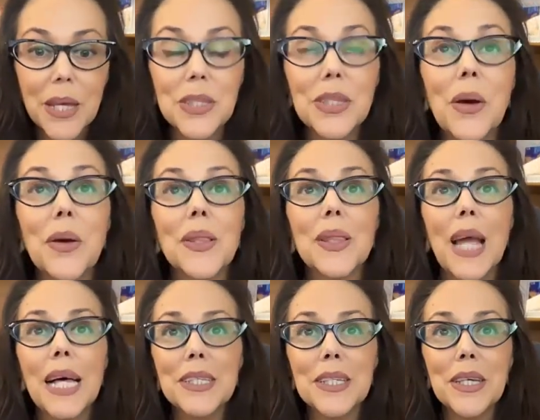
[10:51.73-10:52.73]
So
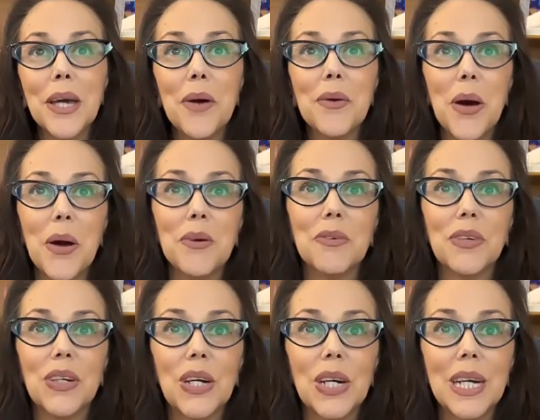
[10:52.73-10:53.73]
let's go
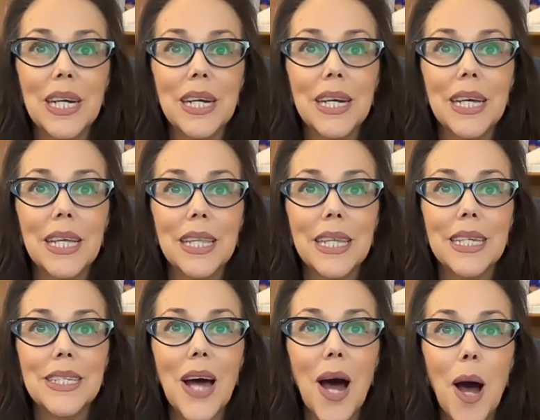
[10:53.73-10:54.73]
over the
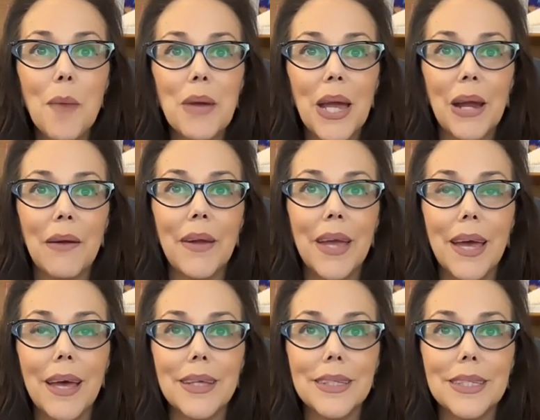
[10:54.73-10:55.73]
top areas.